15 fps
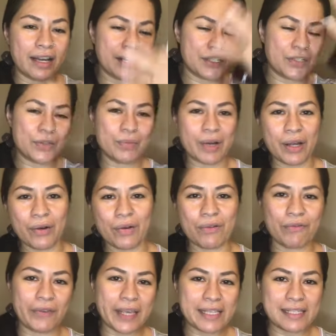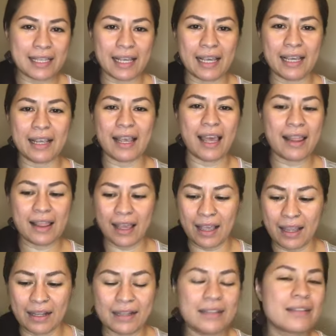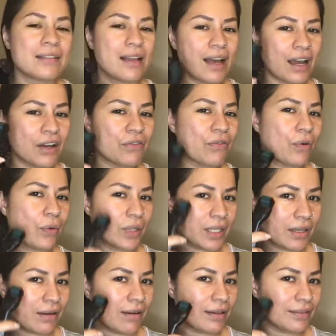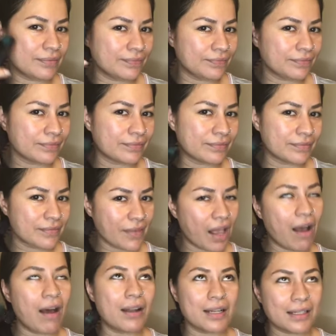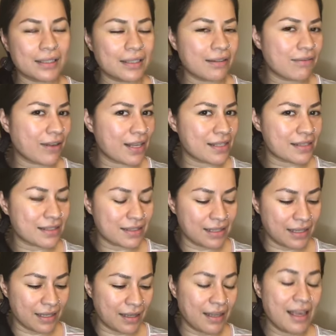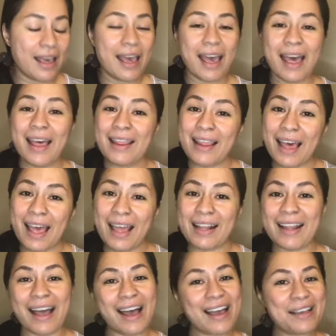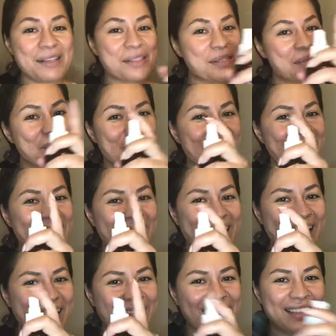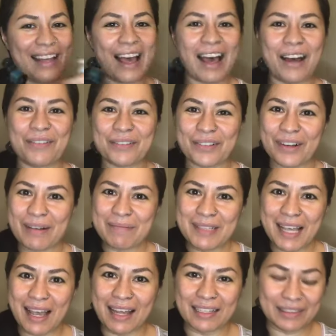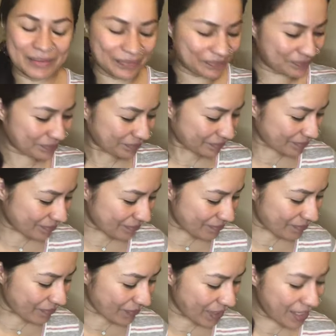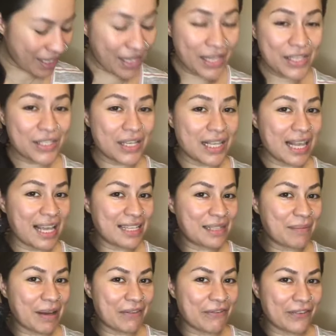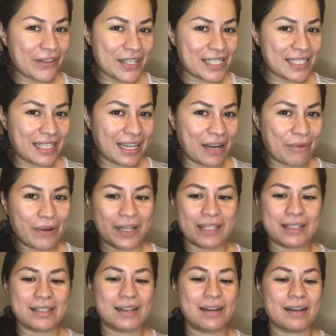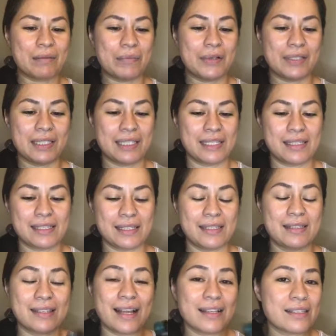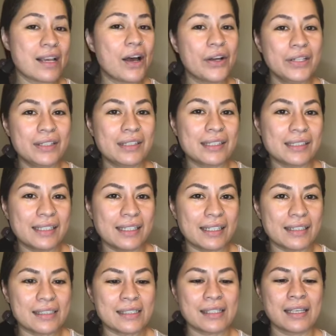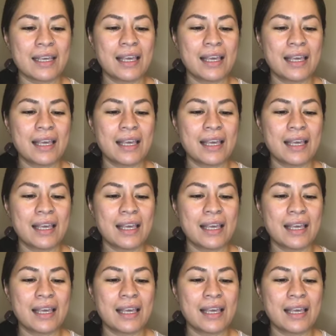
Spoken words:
I do my whole face thing, and then I roll it on a clean face. And then I spray again after I'm done. So that's my first thing I wanted to talk about, this is that's how you clean it.